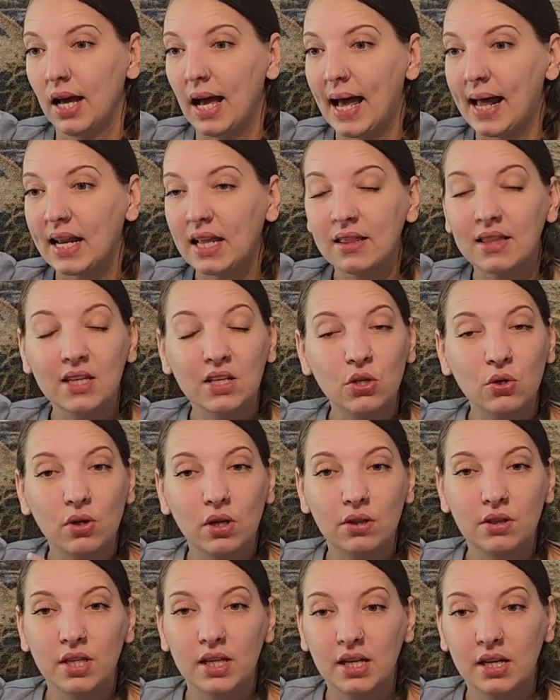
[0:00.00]
anything you
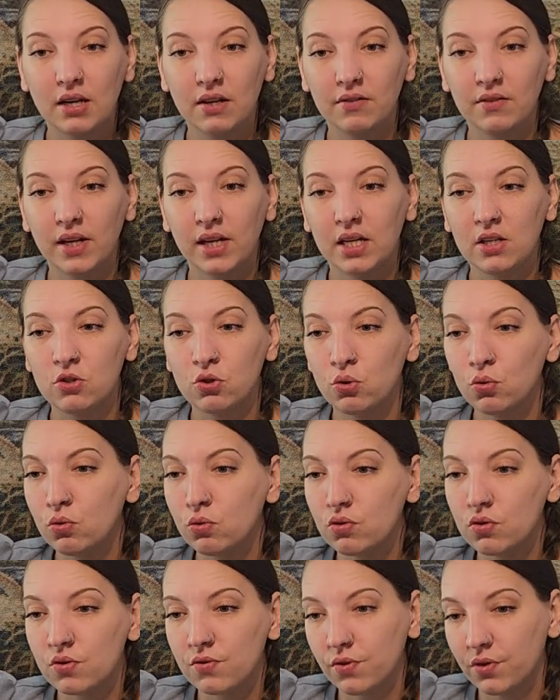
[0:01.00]
can think of, any
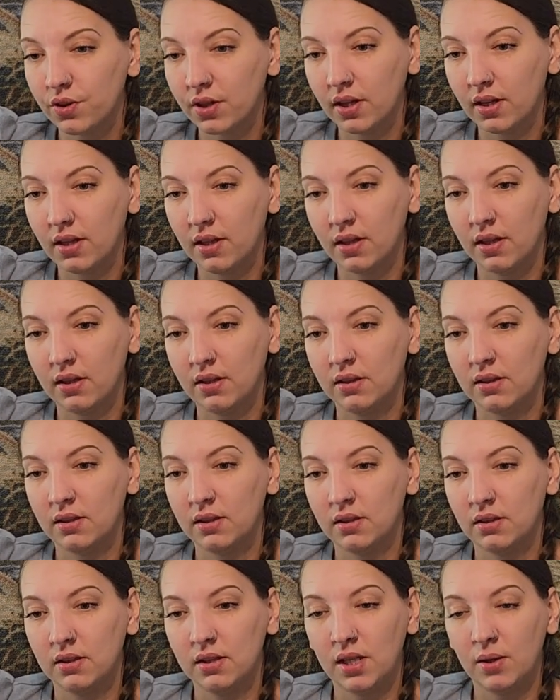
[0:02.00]
tools for
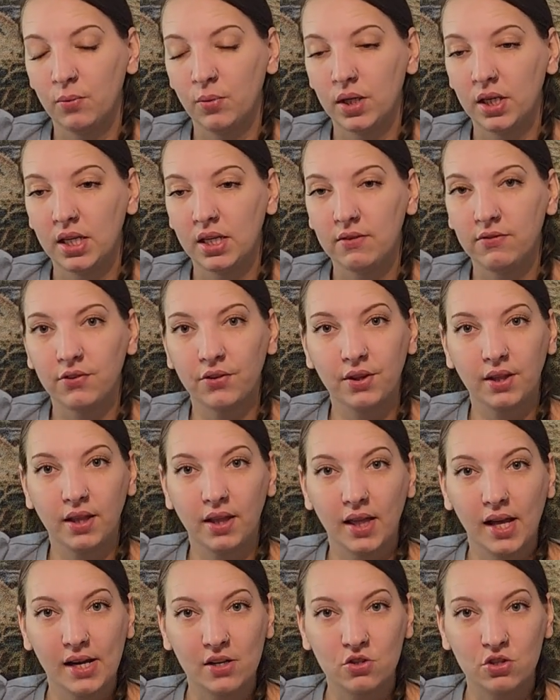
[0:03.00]
that we need for the
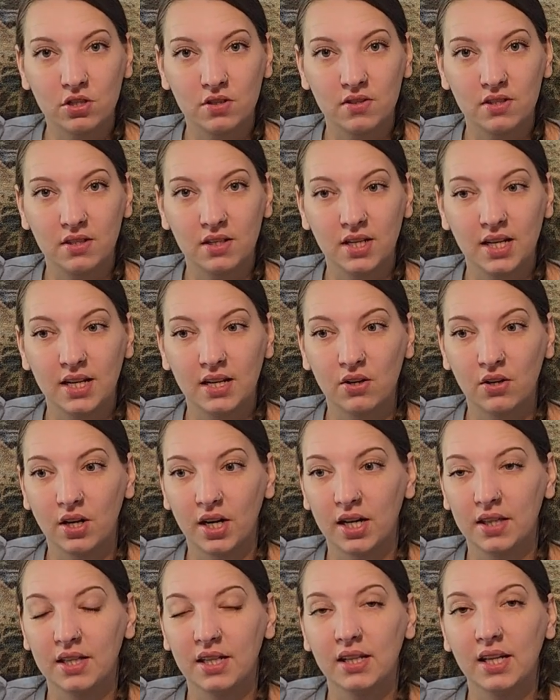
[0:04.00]
electricity or
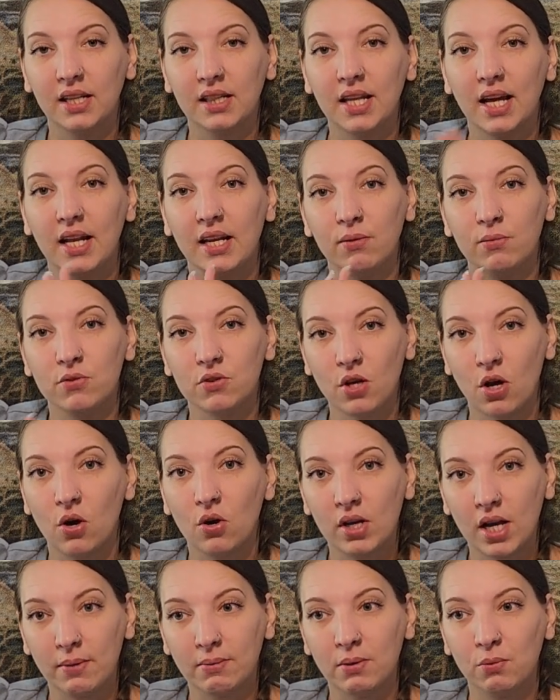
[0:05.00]
anything like that. It was
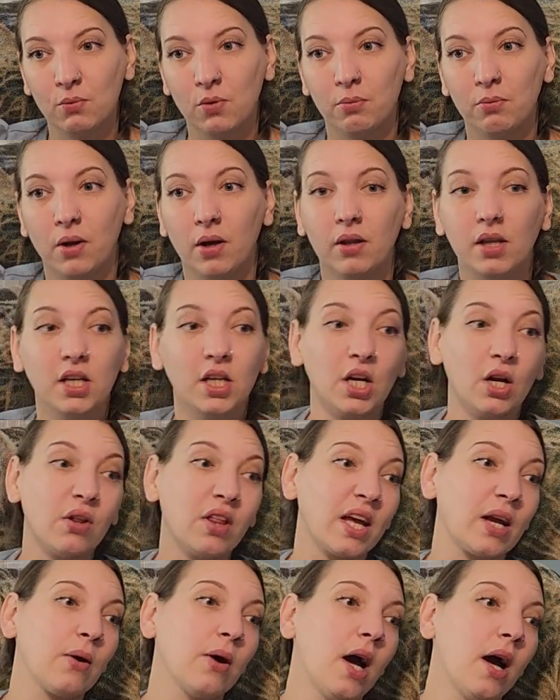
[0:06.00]
all kept in one box, you know,
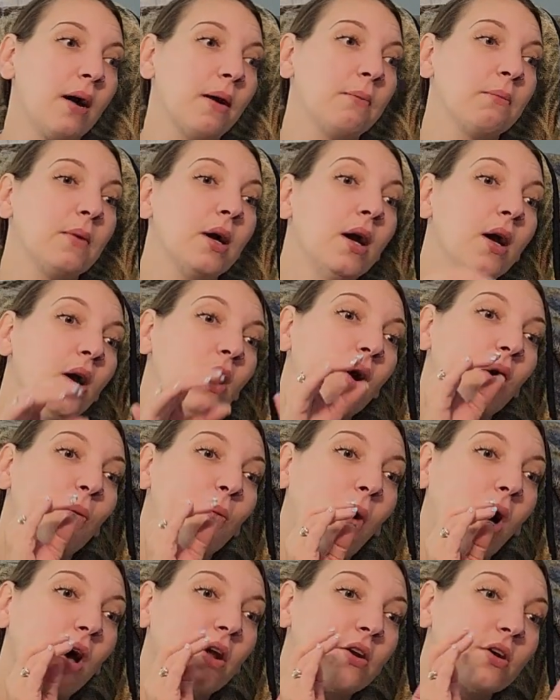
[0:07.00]
like
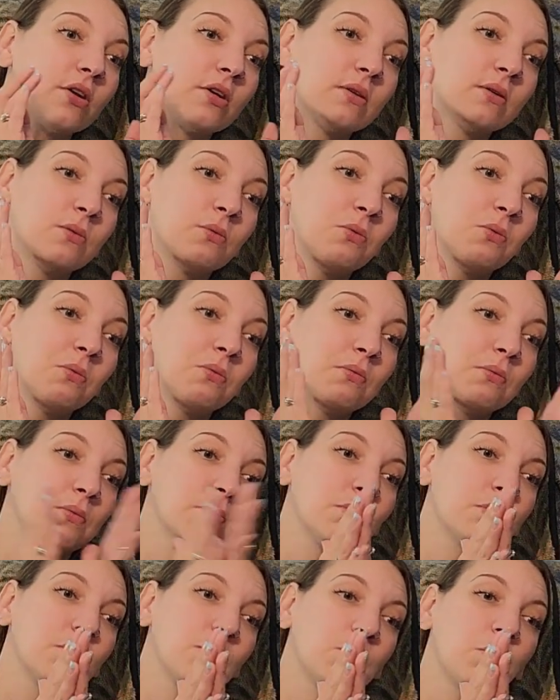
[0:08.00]
water
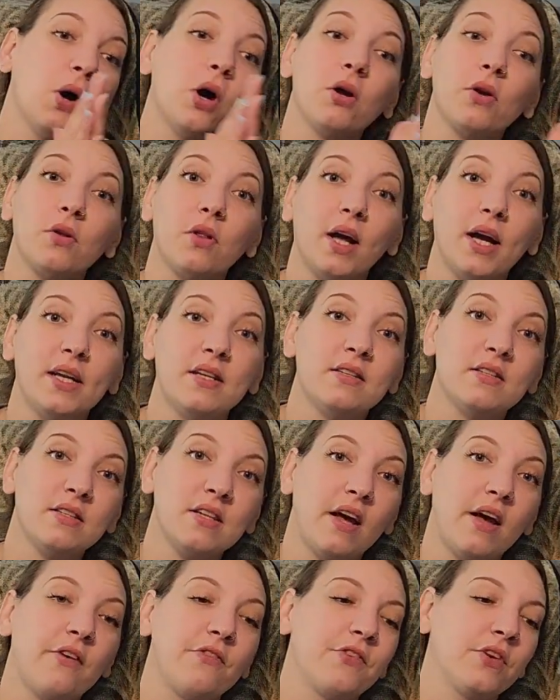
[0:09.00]
line
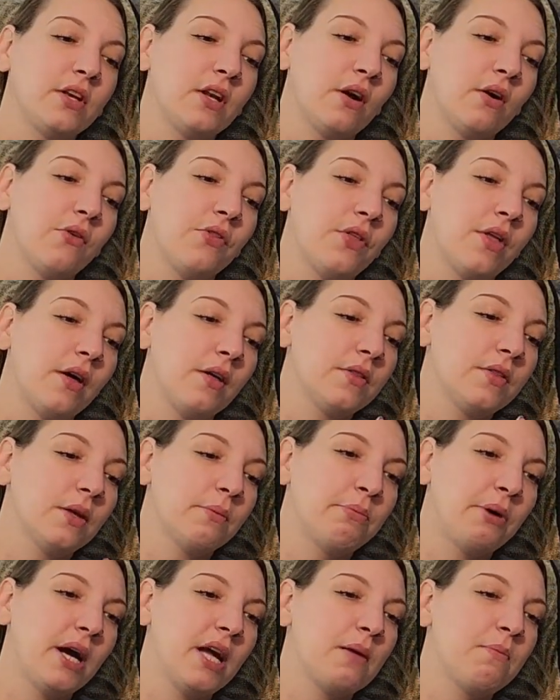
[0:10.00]
stuff, you know,
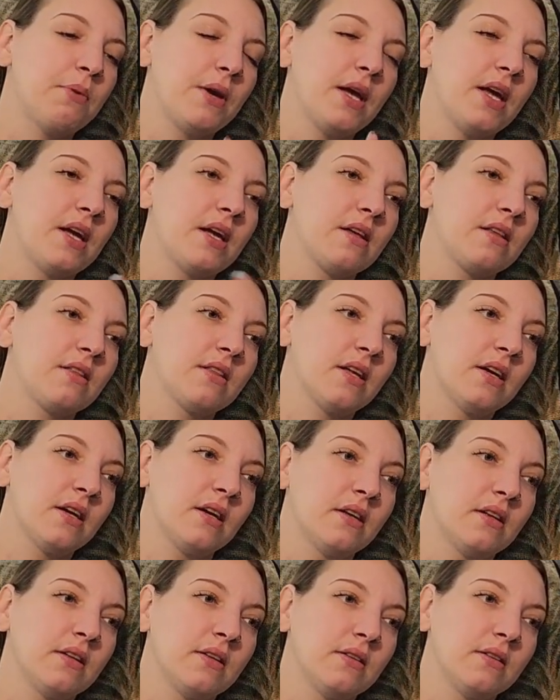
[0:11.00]
the piping,
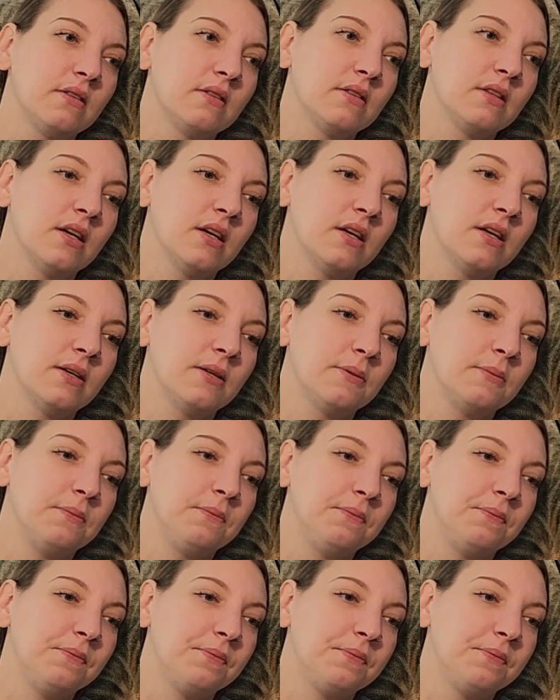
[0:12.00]
the